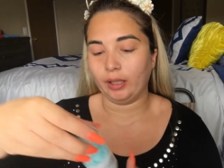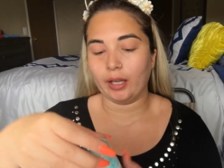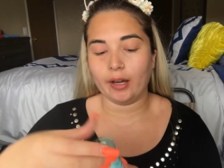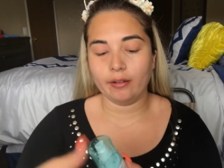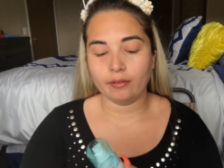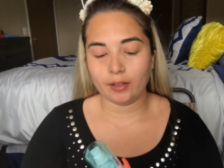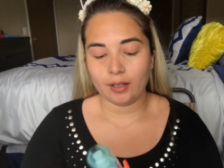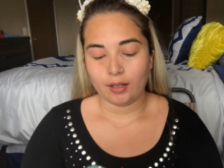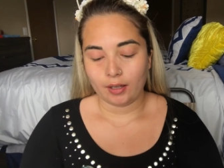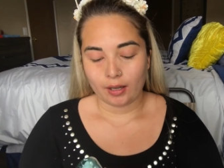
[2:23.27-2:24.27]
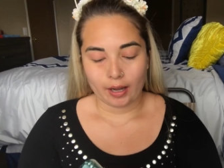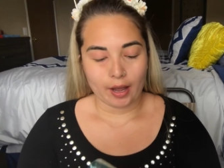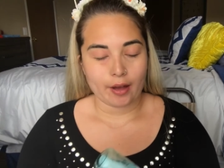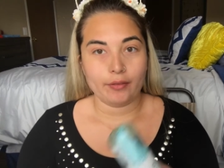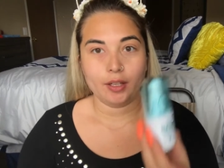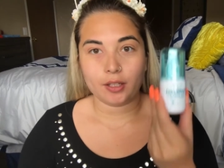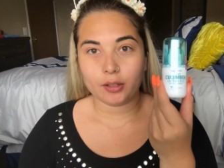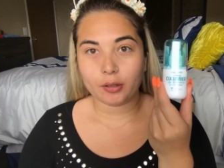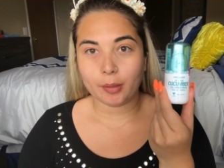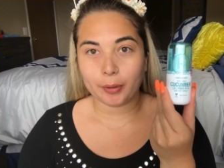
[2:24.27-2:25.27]
love, I have the
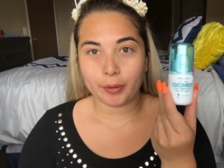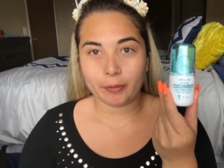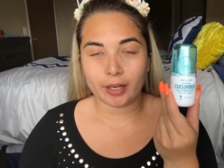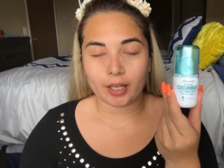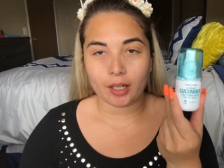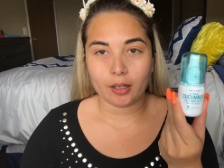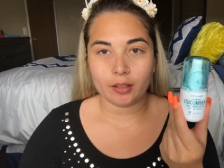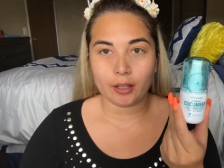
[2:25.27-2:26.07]
Cucumber one right here.